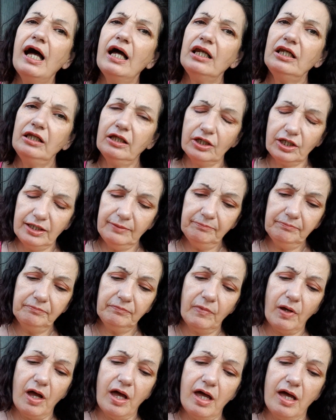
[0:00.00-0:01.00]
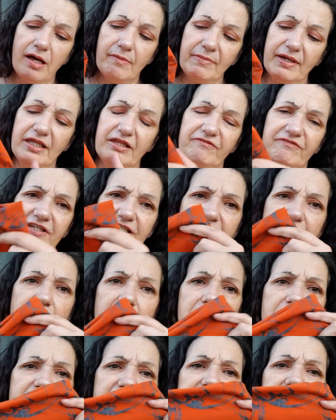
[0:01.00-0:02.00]
Looking at the
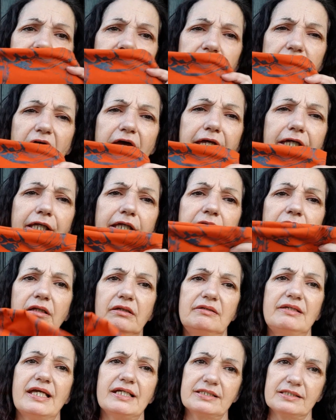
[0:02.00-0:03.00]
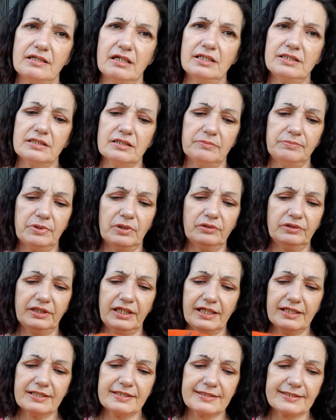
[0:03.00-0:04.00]
videos, I feel like next size up on
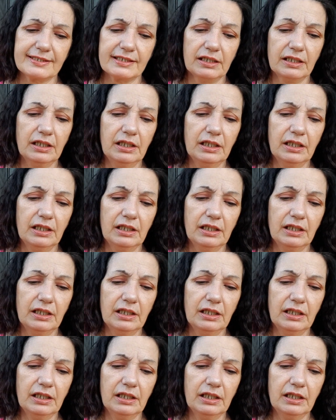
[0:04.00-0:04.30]
this.